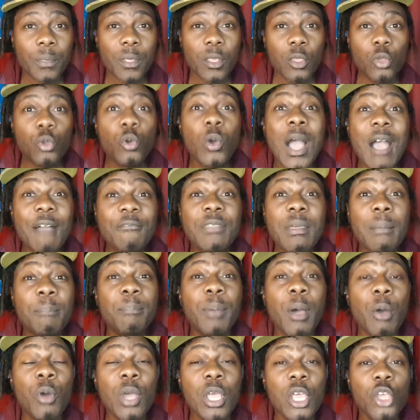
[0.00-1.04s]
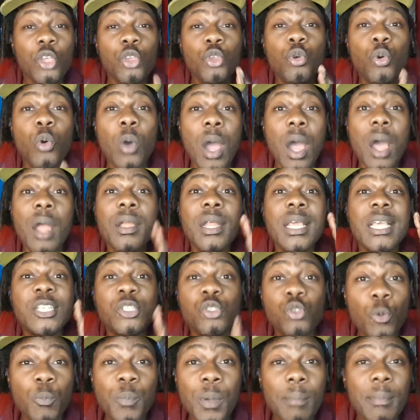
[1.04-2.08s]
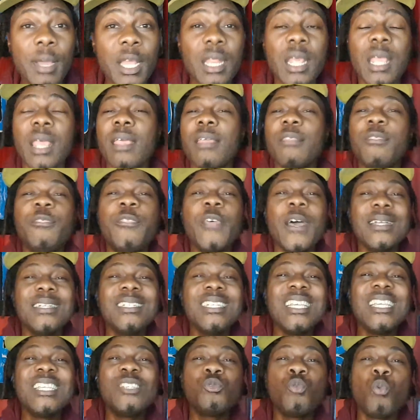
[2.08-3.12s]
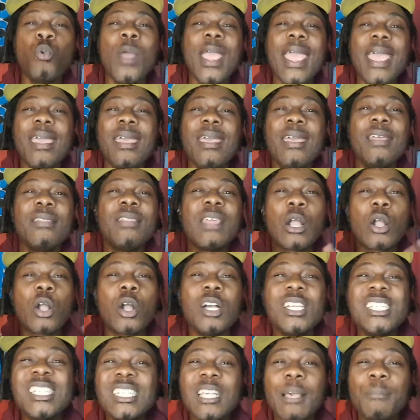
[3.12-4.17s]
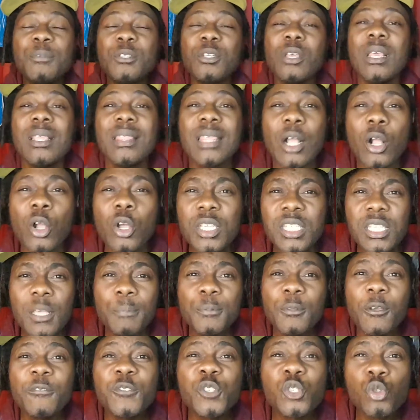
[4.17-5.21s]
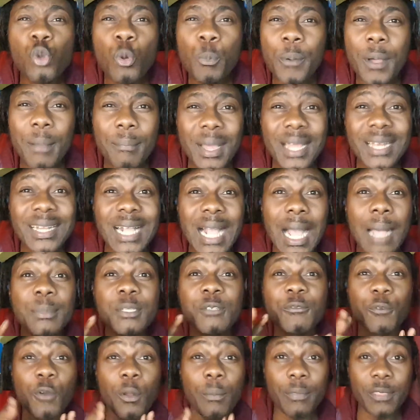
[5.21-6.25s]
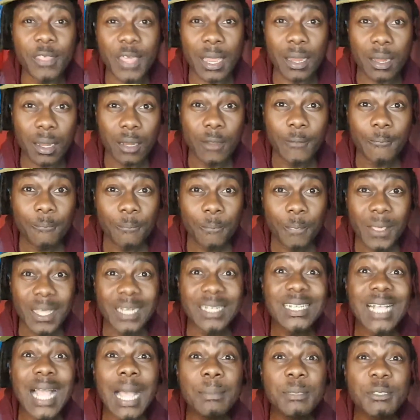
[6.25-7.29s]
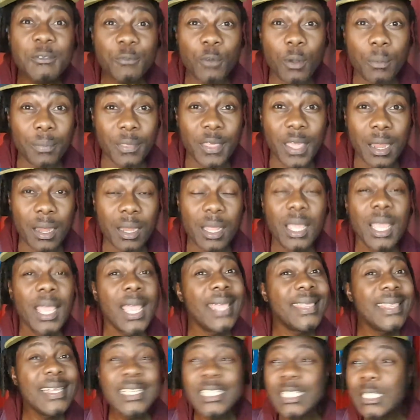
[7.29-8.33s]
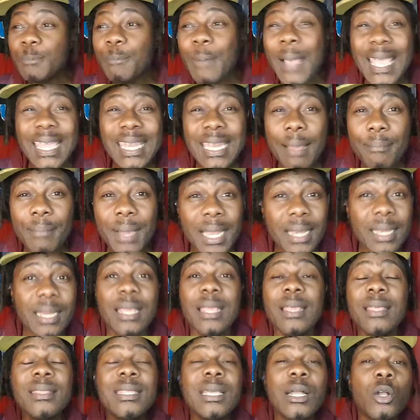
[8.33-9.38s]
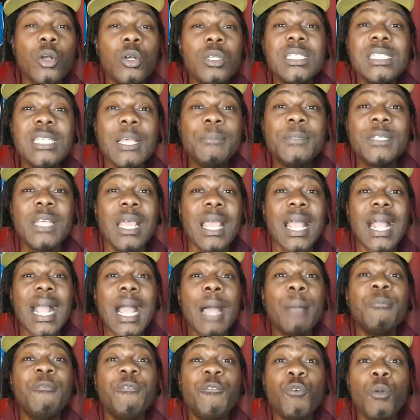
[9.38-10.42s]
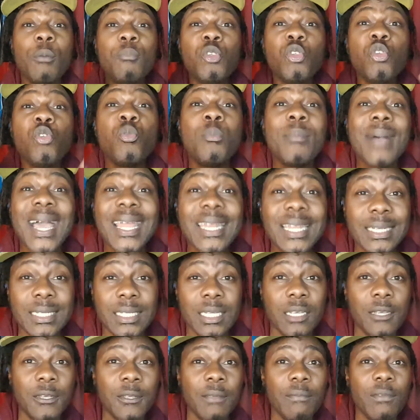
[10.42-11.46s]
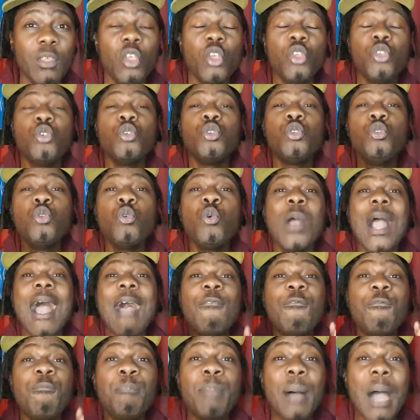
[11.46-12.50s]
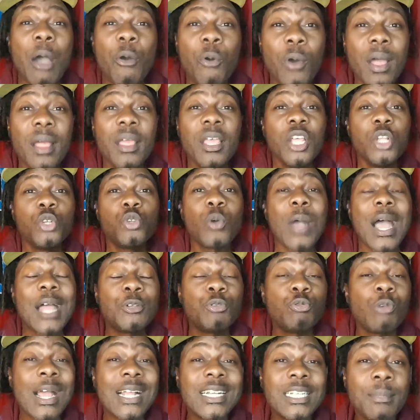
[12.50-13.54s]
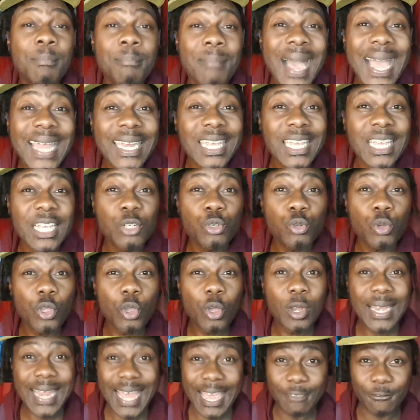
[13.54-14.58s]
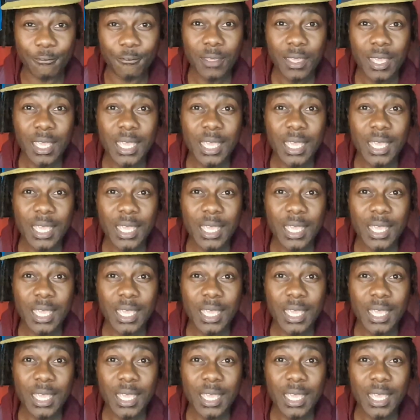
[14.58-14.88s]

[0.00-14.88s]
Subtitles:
You have the power. You are a Superman. That is where the concept of Superman comes from there. It comes from there. And then Spider-Man, the concept comes from humanity. You do have power to attract money into your life.